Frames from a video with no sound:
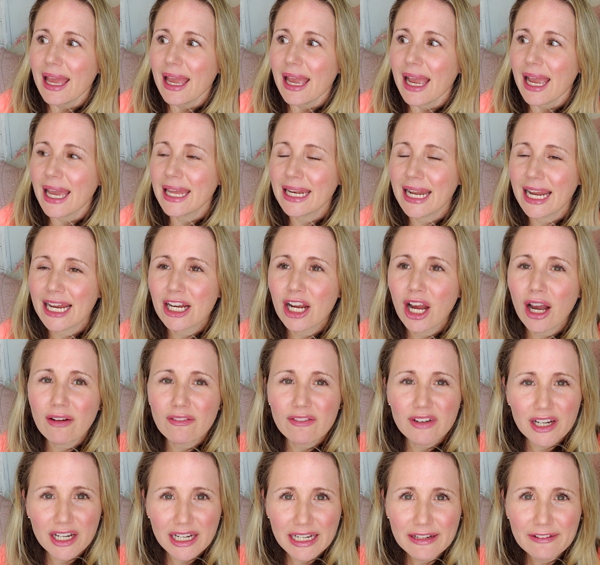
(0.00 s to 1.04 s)
And I got
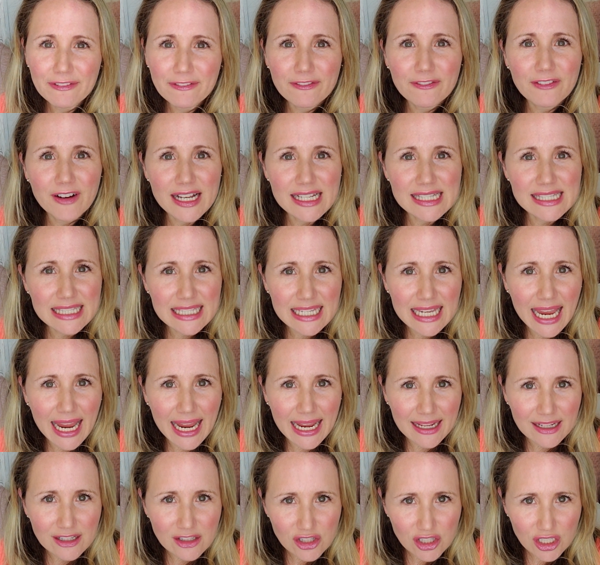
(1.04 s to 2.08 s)
very fuzzy
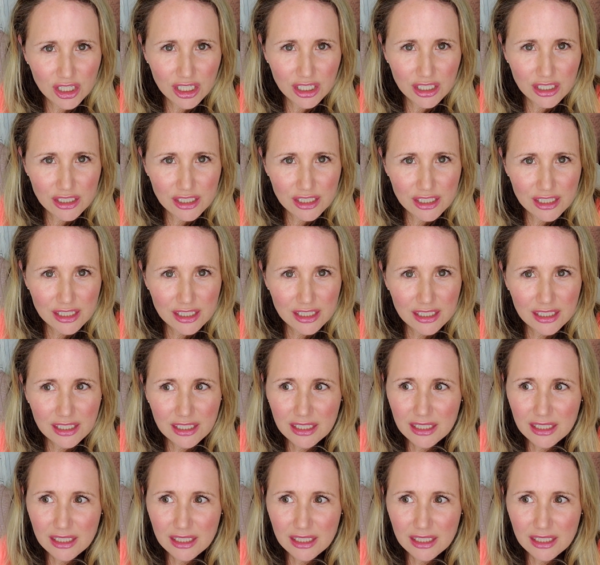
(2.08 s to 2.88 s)
answers.